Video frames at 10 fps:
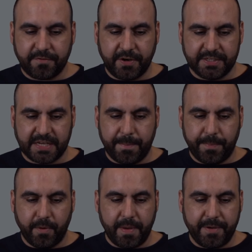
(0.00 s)
For
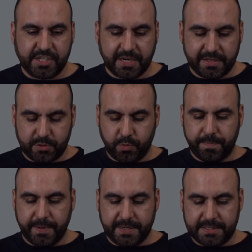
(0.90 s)
example, maybe a checklist would
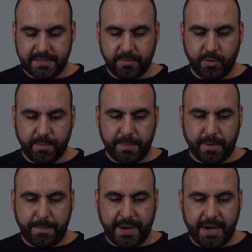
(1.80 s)
be
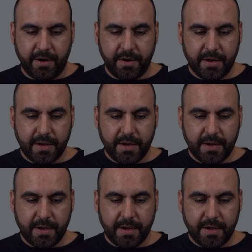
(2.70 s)
prepare.